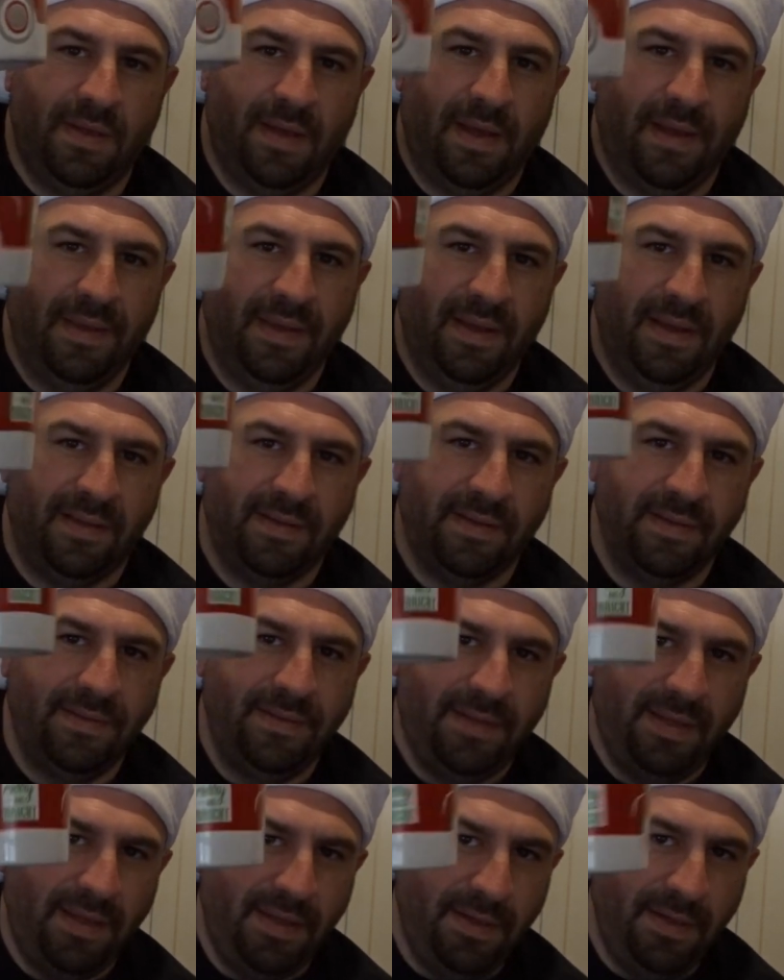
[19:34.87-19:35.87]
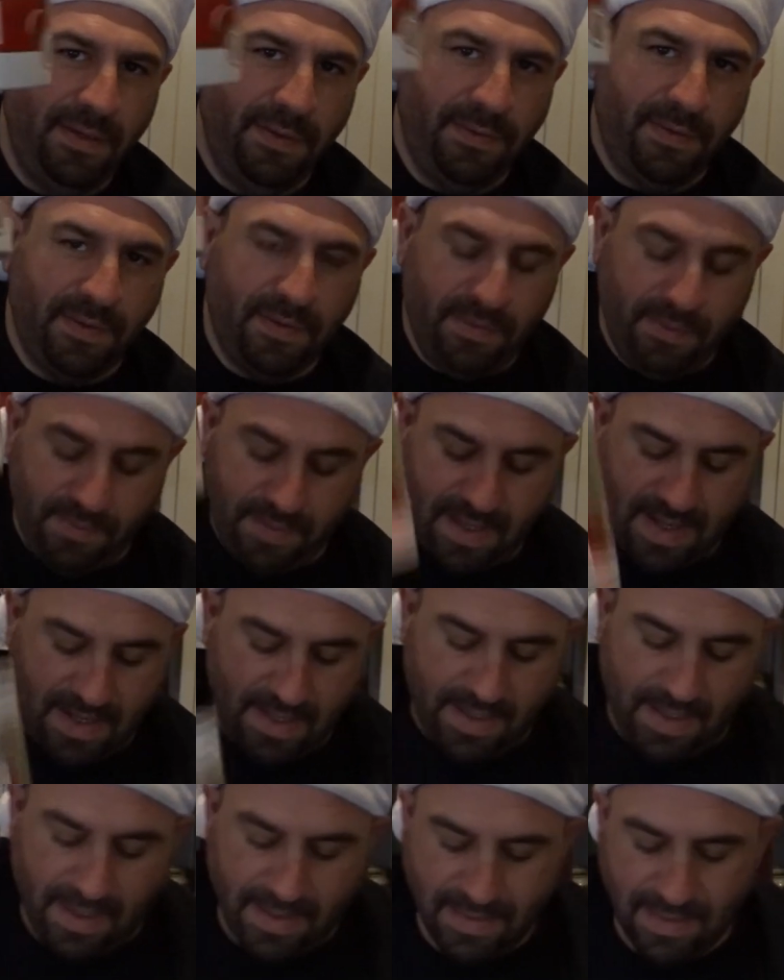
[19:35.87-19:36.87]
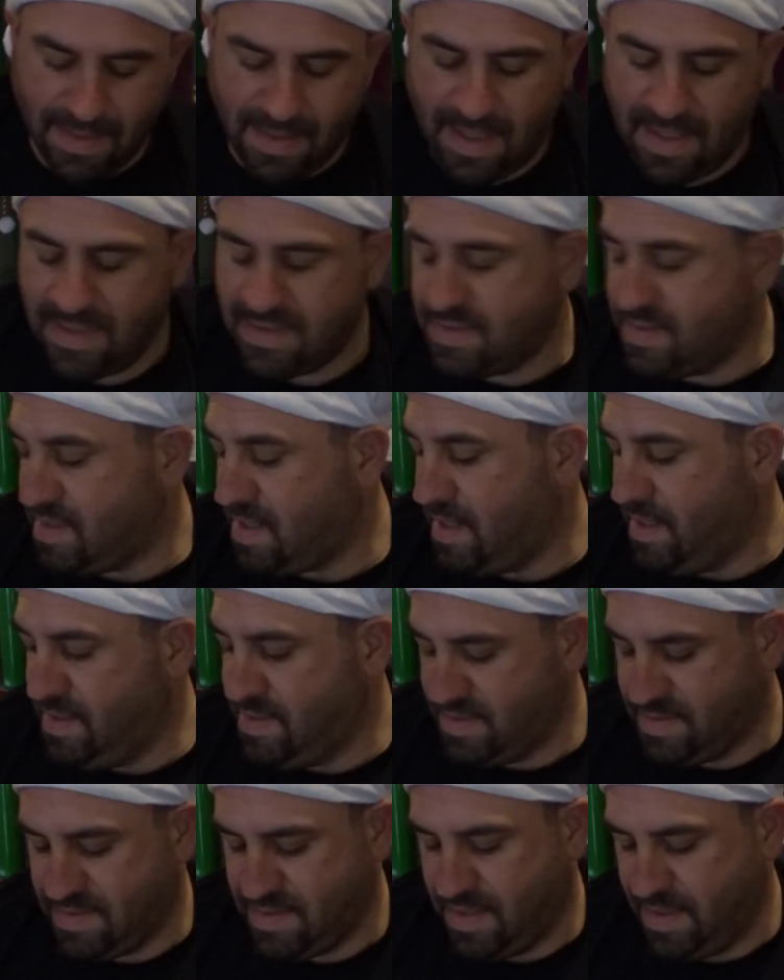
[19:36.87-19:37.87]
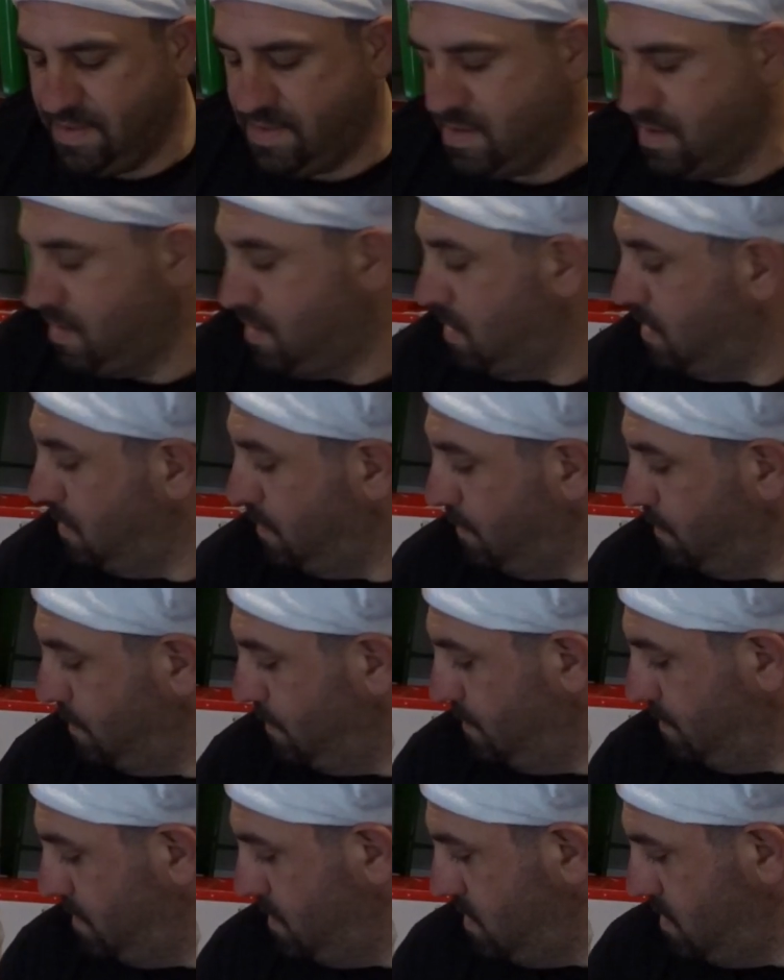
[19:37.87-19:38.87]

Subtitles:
I think I'll continue to do that unless I decide to go,